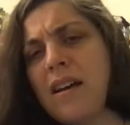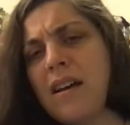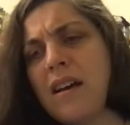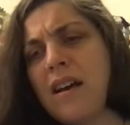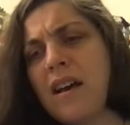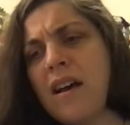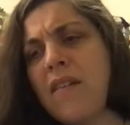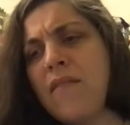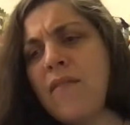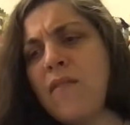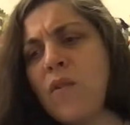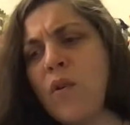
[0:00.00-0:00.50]

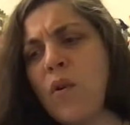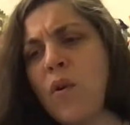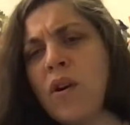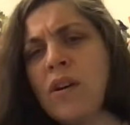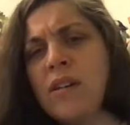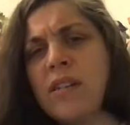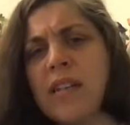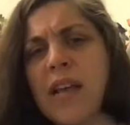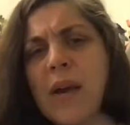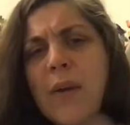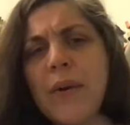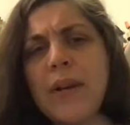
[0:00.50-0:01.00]
of
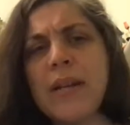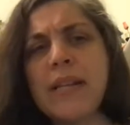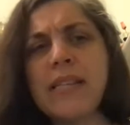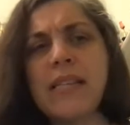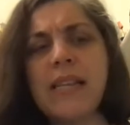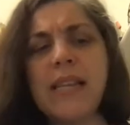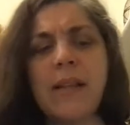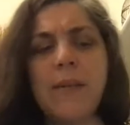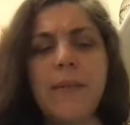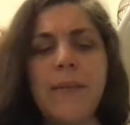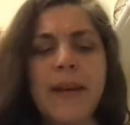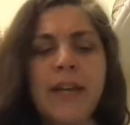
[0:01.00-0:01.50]
course I want to see
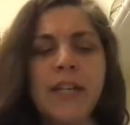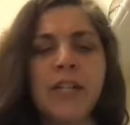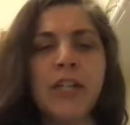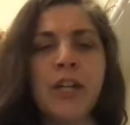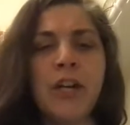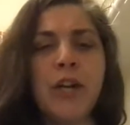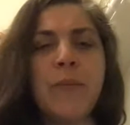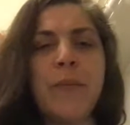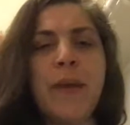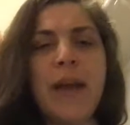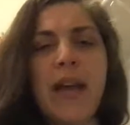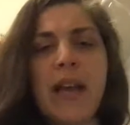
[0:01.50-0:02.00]
the picture
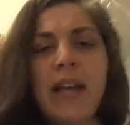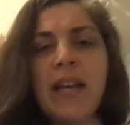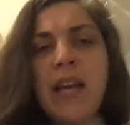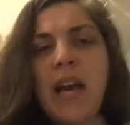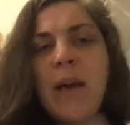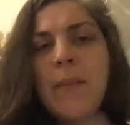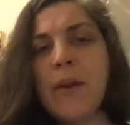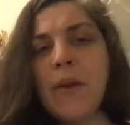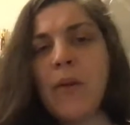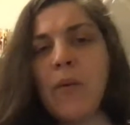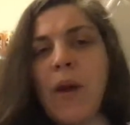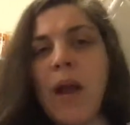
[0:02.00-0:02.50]
you made
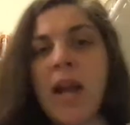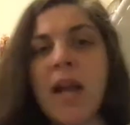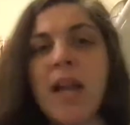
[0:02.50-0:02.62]
coming right